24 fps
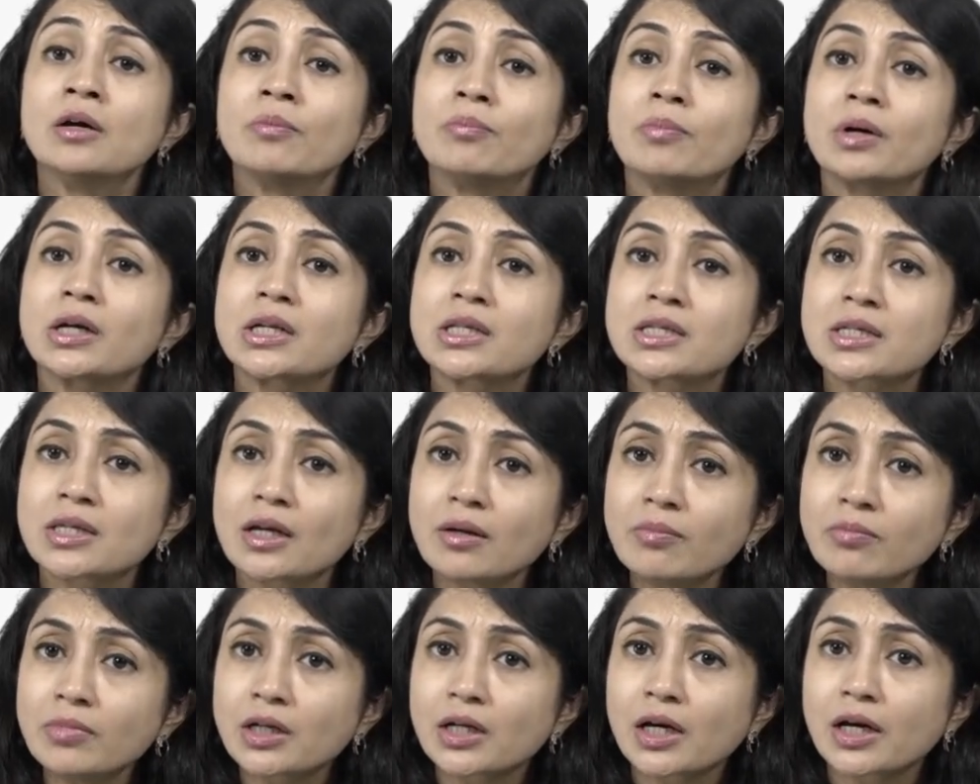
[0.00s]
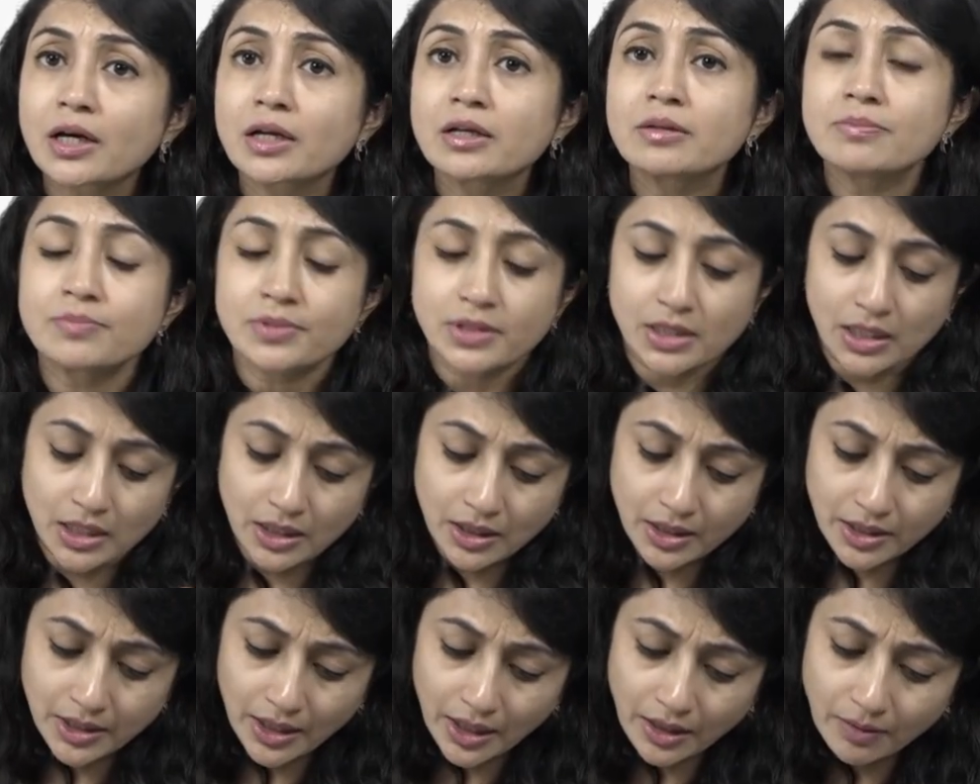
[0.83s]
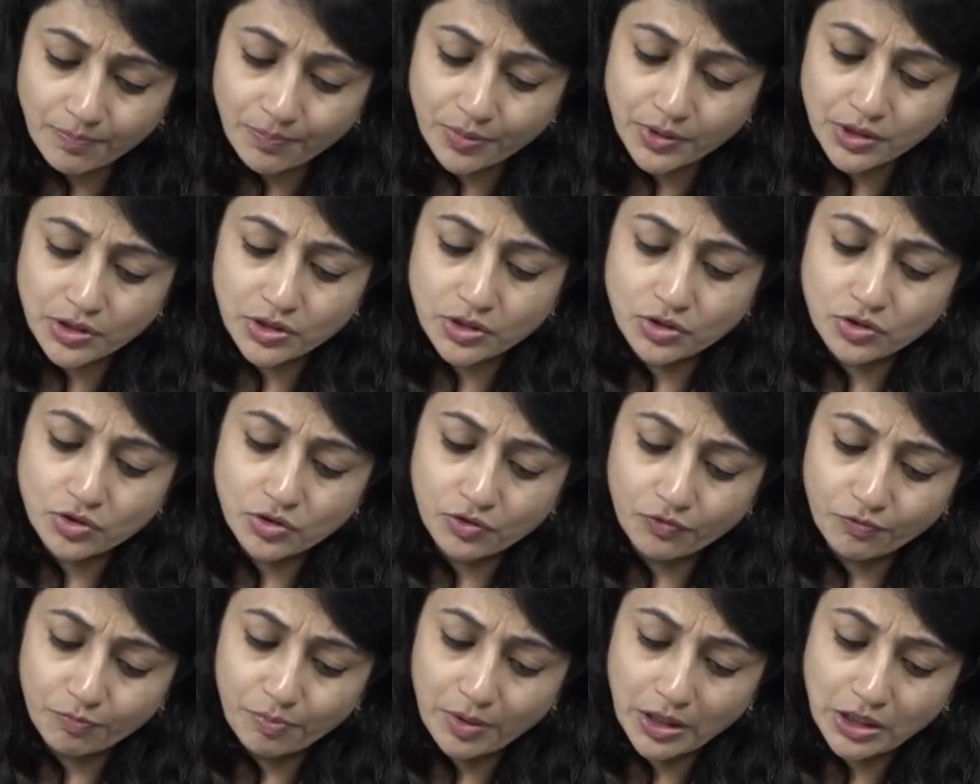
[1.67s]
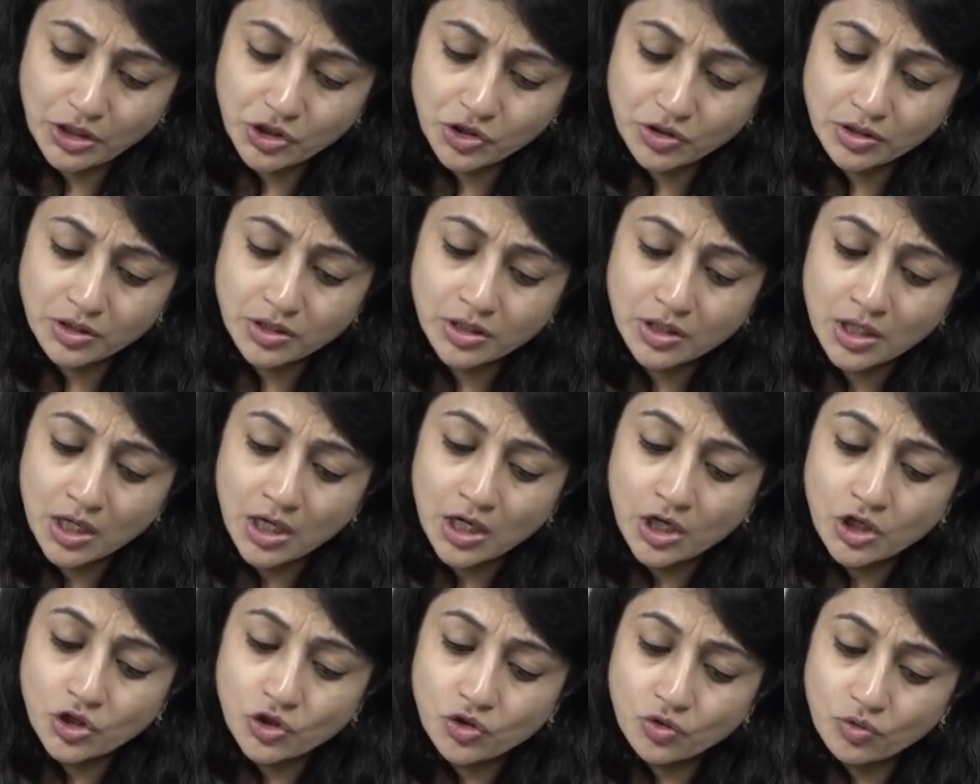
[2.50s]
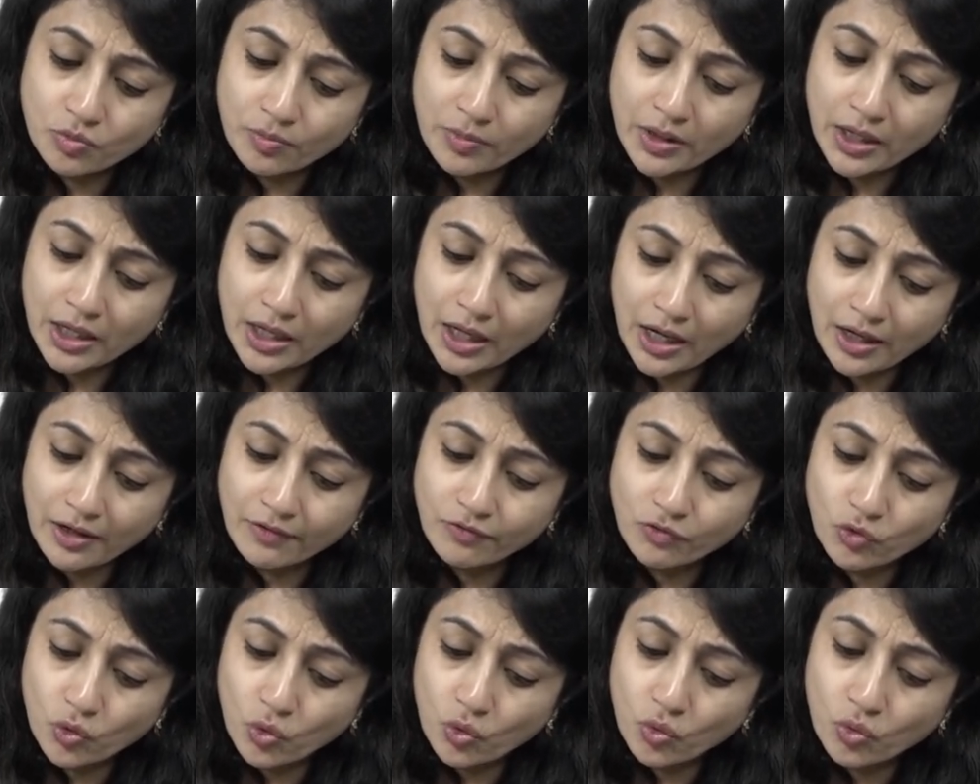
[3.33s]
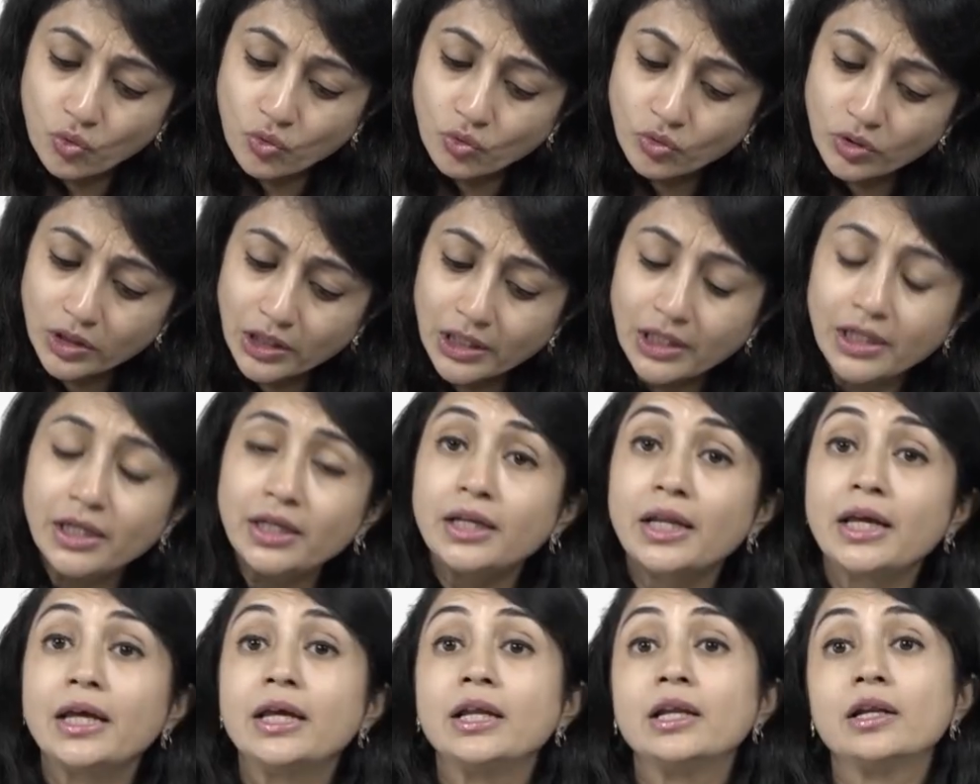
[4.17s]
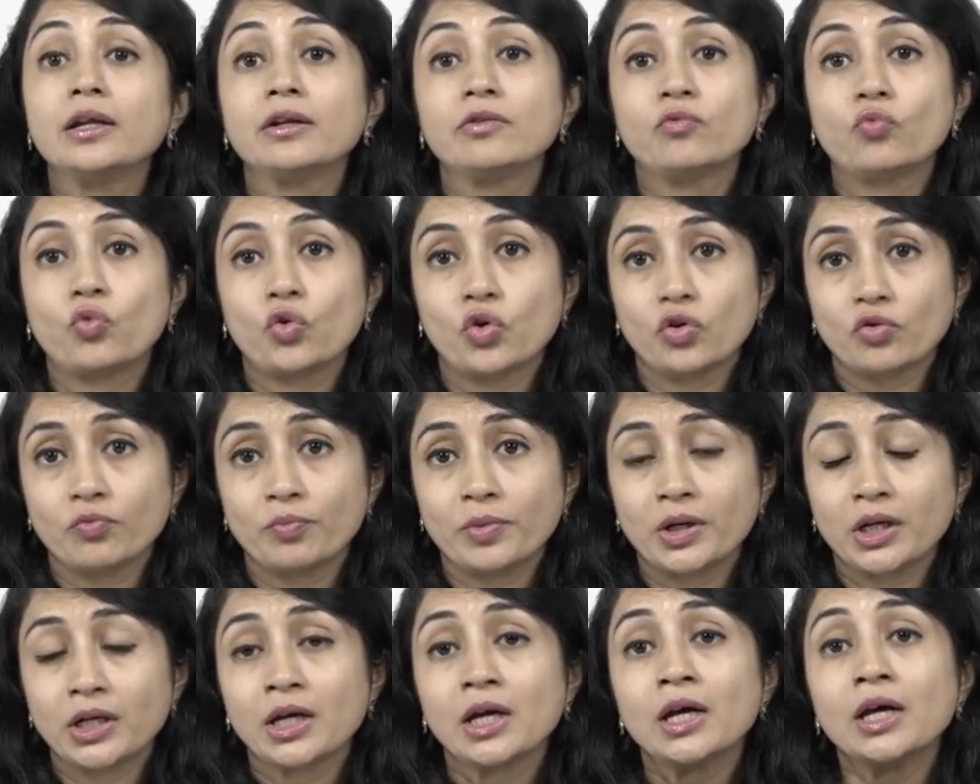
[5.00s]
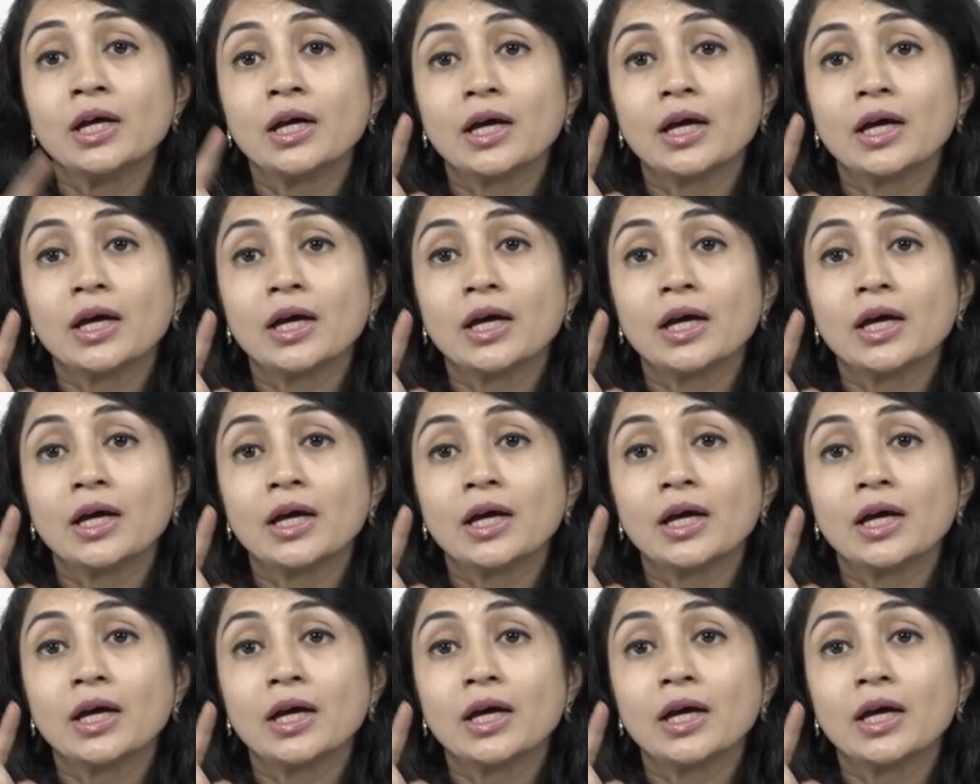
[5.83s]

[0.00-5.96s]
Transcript: But sometimes in 10% of patients, you may have only nail involvement.